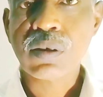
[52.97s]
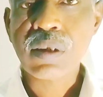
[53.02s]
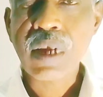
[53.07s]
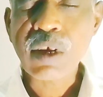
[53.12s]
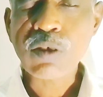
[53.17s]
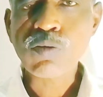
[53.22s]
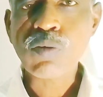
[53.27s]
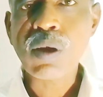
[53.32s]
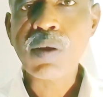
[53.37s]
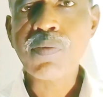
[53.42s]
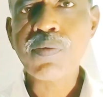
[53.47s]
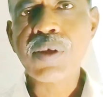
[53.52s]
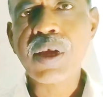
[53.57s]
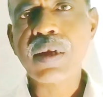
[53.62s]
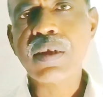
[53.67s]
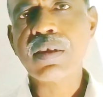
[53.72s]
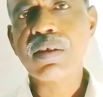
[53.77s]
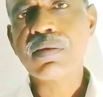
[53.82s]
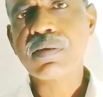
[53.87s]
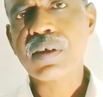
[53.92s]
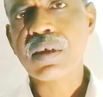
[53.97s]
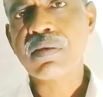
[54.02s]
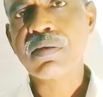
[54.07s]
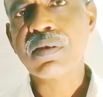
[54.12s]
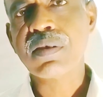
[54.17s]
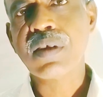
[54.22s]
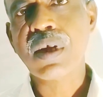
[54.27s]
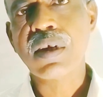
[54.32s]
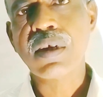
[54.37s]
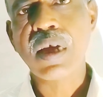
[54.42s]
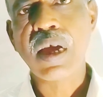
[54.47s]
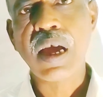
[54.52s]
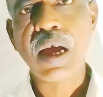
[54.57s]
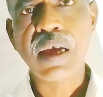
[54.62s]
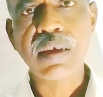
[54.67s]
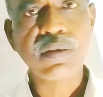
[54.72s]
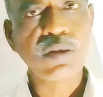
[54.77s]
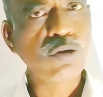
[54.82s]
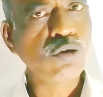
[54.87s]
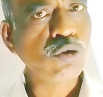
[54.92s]
That's why VRE is considered
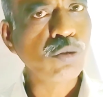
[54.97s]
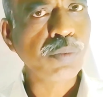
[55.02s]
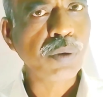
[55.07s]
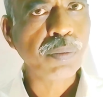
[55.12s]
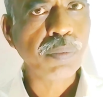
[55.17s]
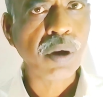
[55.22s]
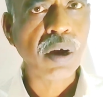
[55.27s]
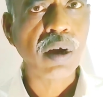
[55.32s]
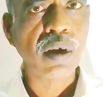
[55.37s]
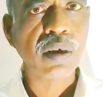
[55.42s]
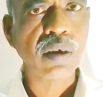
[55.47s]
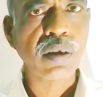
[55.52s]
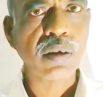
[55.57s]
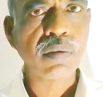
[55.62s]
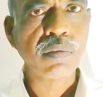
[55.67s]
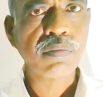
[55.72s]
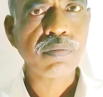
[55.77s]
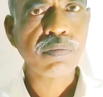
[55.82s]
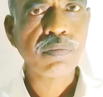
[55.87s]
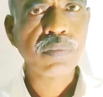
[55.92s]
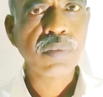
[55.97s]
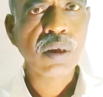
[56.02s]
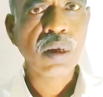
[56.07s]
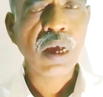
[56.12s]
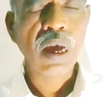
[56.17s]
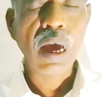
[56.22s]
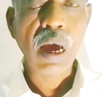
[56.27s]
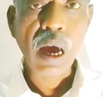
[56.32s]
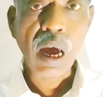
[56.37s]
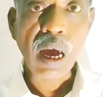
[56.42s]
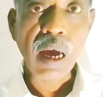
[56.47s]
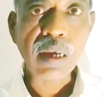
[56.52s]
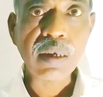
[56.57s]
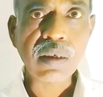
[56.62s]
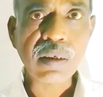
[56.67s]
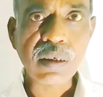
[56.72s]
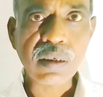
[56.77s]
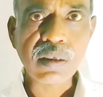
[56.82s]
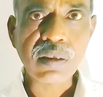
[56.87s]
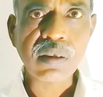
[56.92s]
as a superbug,
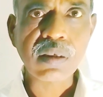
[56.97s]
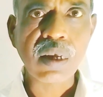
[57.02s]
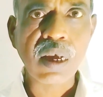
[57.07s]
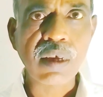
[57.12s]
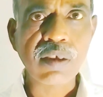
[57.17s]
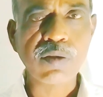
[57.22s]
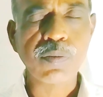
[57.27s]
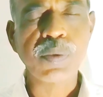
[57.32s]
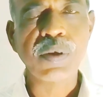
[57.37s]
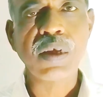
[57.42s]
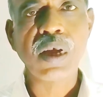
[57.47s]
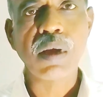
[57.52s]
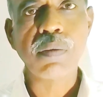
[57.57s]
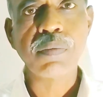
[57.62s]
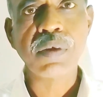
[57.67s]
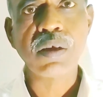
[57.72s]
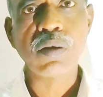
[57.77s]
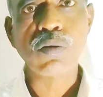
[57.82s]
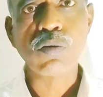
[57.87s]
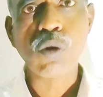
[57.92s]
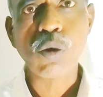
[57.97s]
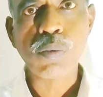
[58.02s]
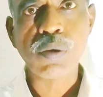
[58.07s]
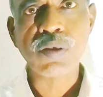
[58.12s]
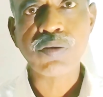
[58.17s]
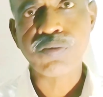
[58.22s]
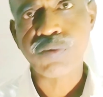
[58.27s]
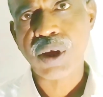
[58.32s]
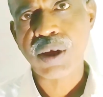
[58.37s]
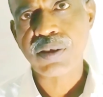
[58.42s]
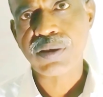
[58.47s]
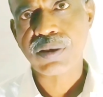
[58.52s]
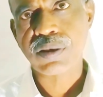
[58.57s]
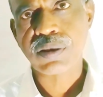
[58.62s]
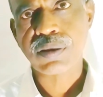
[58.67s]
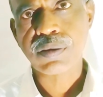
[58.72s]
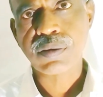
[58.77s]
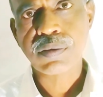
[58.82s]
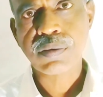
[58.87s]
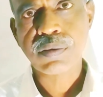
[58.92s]
and it has become a global threat.